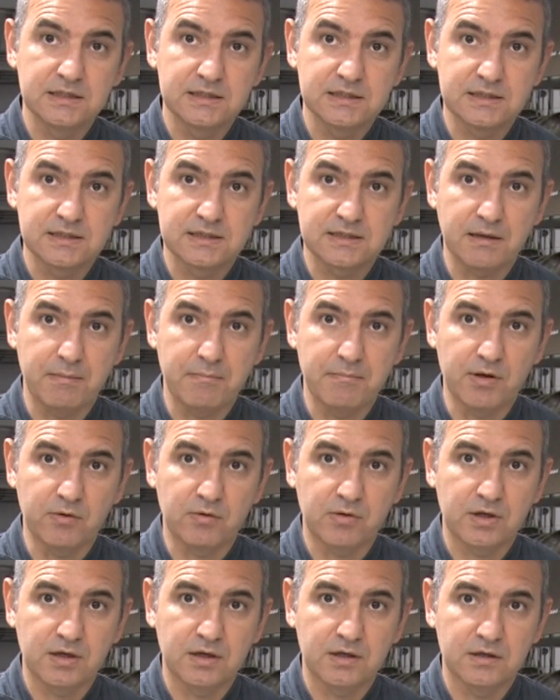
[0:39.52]
some
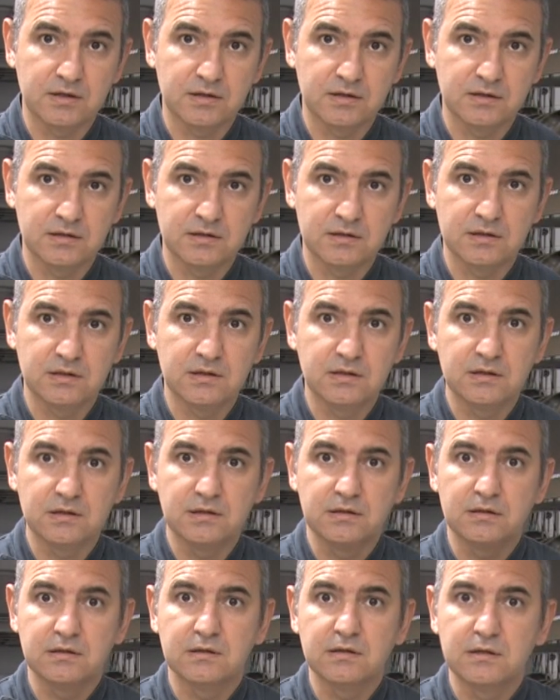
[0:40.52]
milk.
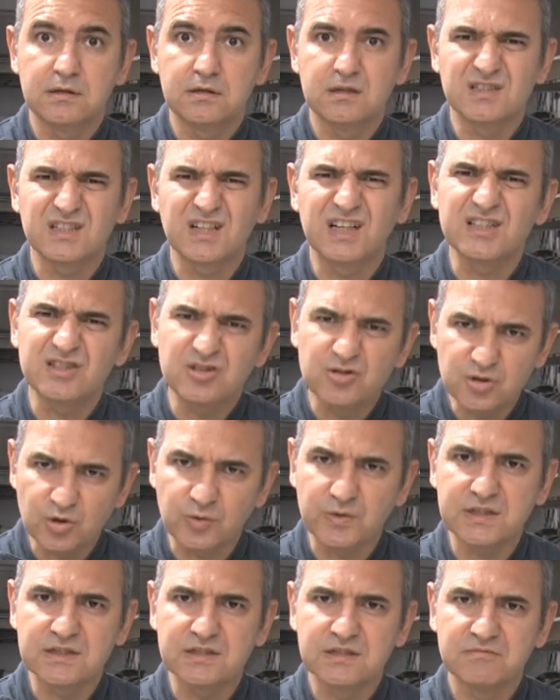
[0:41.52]
So let's do
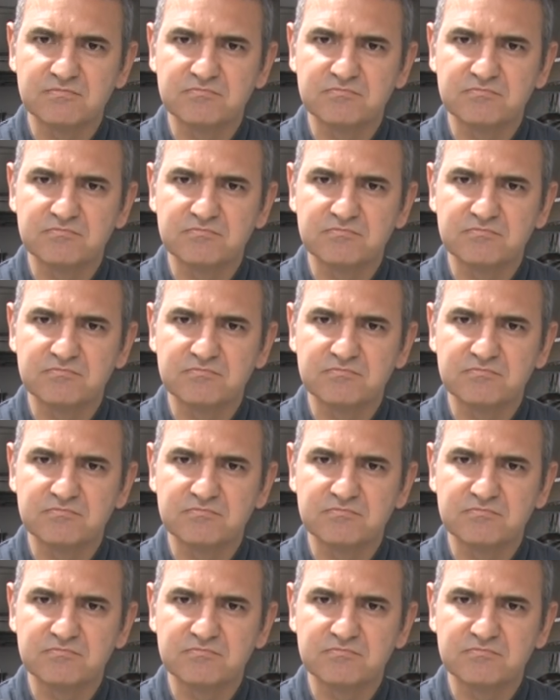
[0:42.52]
it.